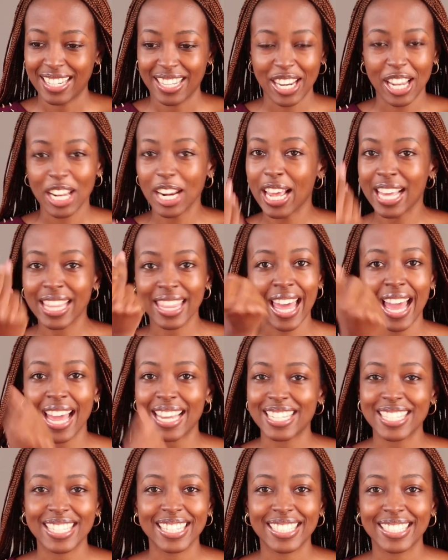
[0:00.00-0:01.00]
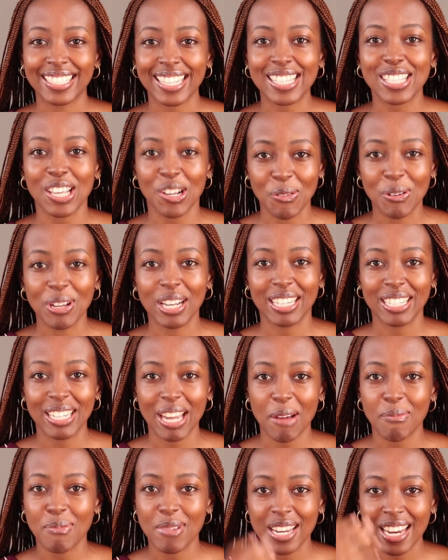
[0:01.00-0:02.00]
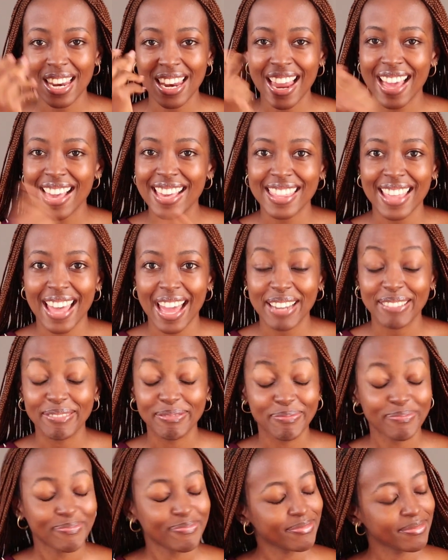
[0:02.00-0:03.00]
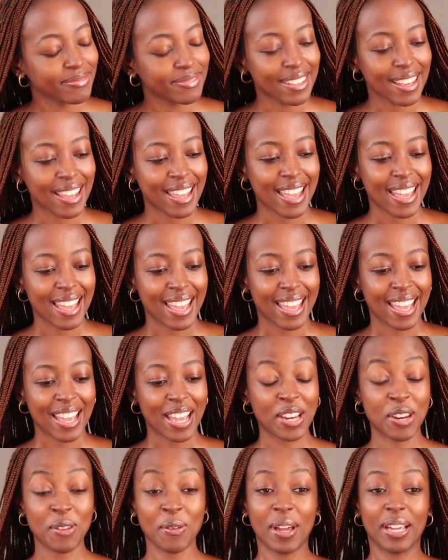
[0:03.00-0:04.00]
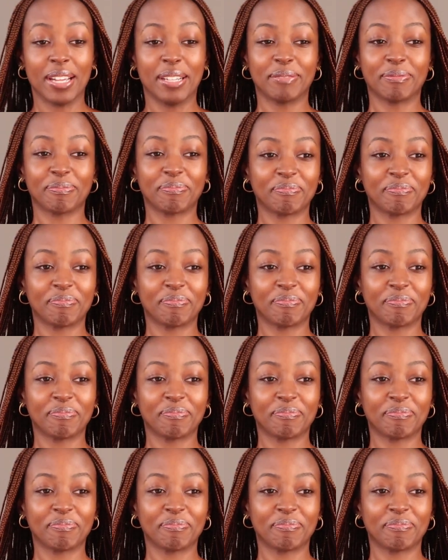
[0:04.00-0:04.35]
but like that. That's how quickly it happened, like that. Anyway,